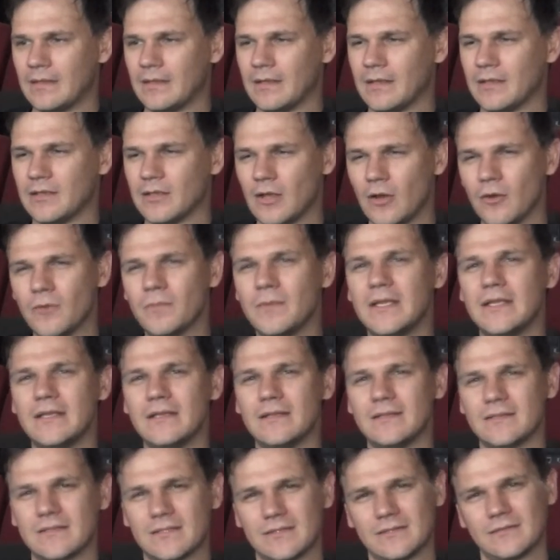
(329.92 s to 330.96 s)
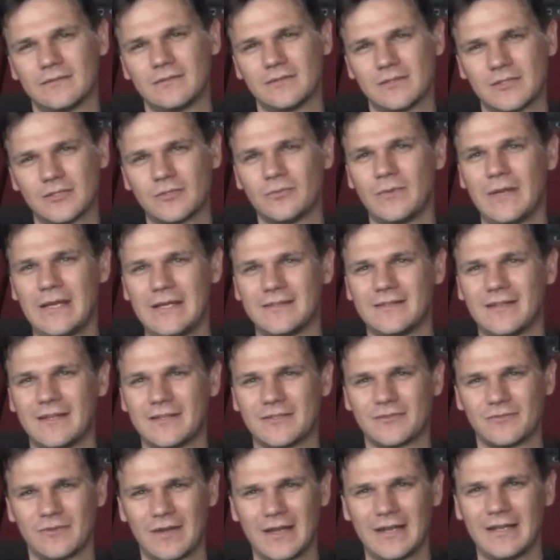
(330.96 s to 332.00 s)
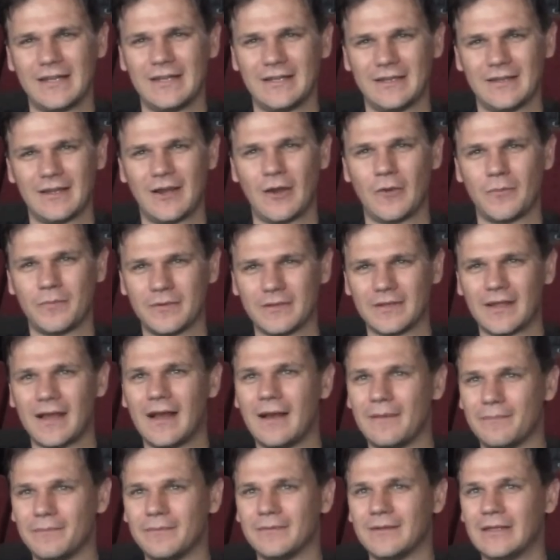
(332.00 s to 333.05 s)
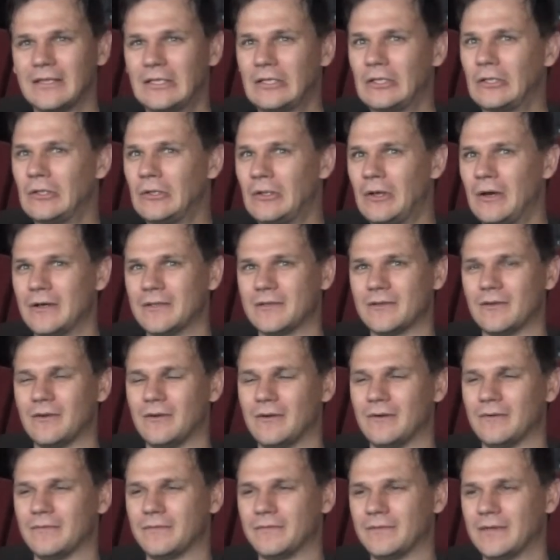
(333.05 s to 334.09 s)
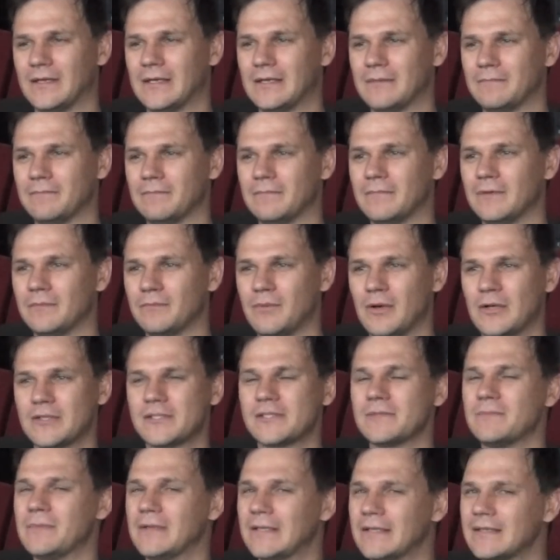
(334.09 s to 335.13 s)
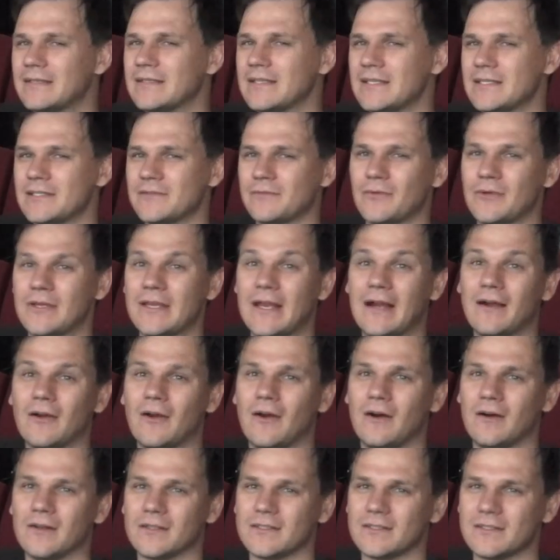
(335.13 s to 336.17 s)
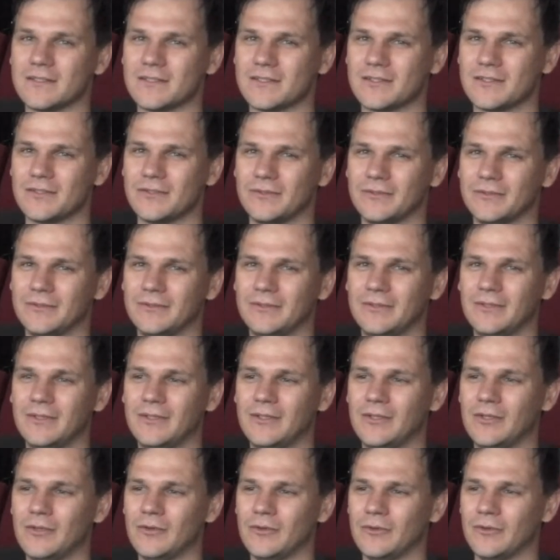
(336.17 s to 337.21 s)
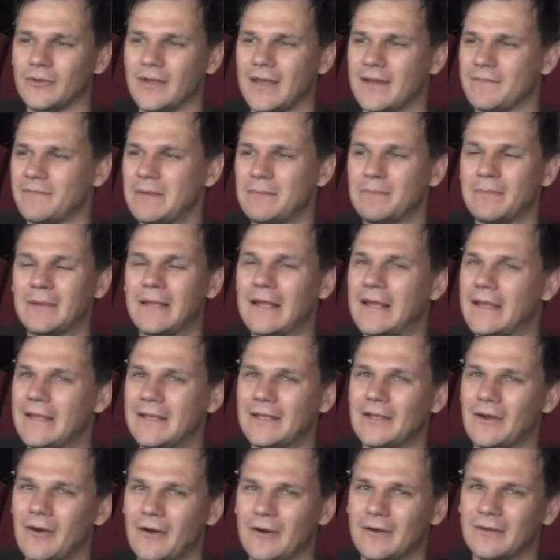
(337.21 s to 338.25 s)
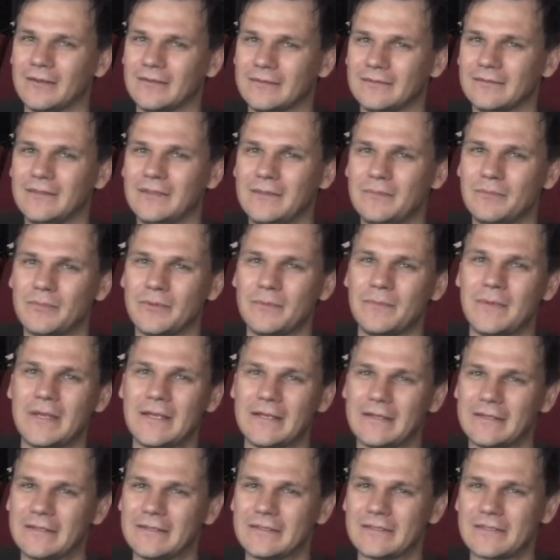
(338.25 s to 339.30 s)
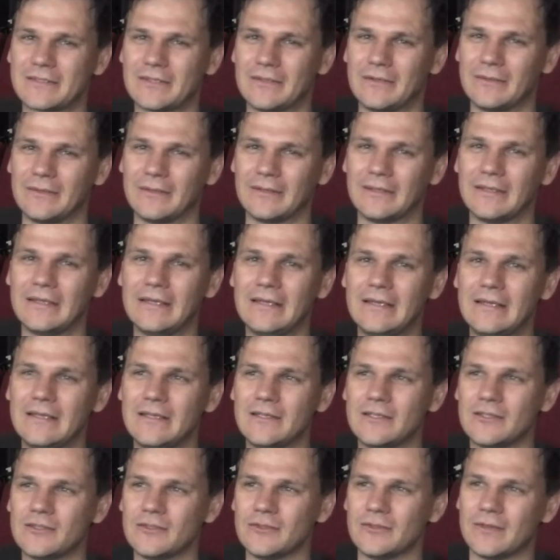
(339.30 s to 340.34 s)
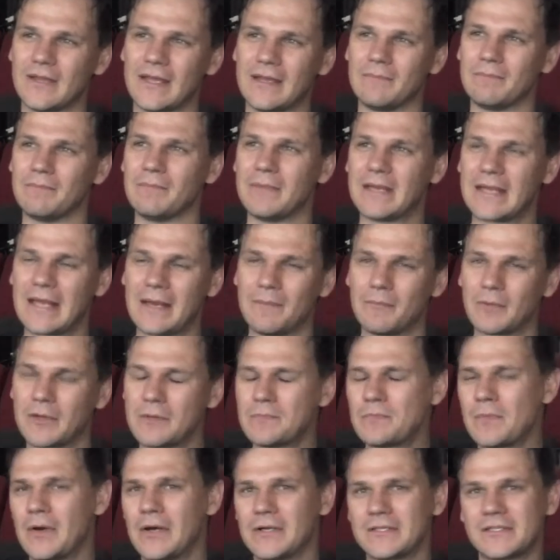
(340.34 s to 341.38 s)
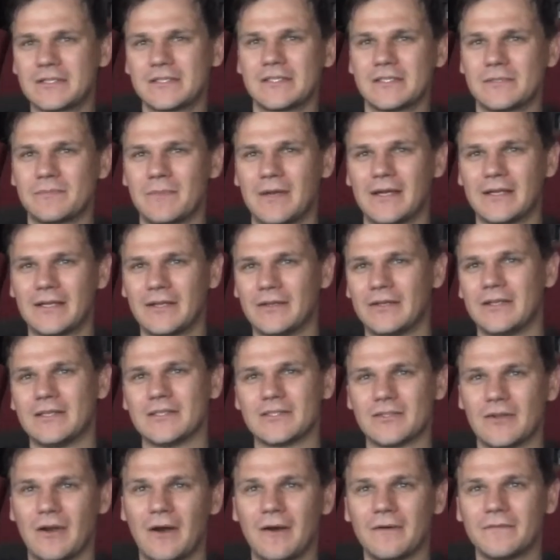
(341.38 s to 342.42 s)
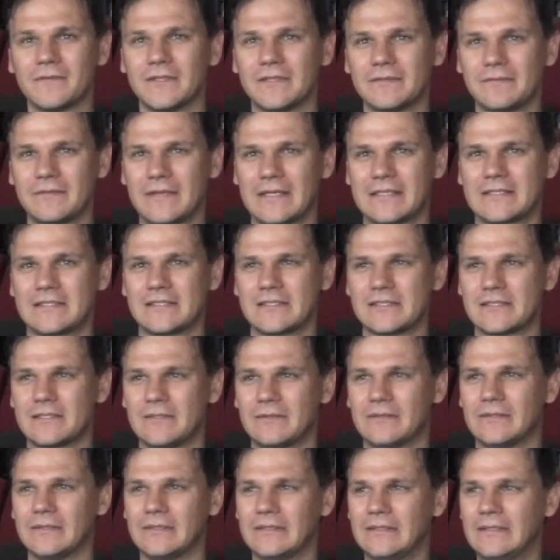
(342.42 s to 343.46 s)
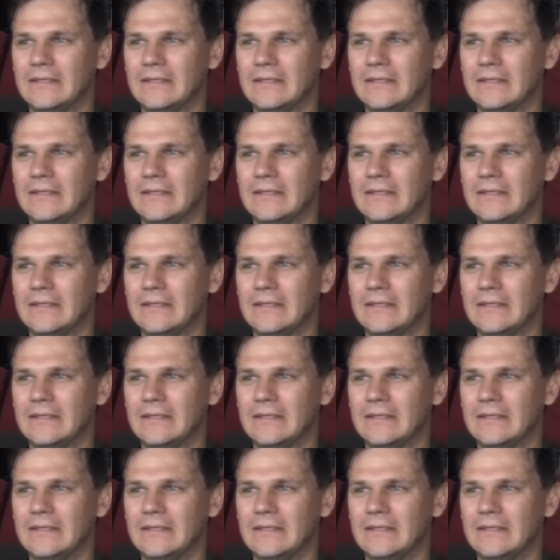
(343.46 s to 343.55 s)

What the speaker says: Adobe's suite has really opened up a lot of possibilities for young artists who have been playing on Premiere and so on to then become compositors by going into After Effects and so on.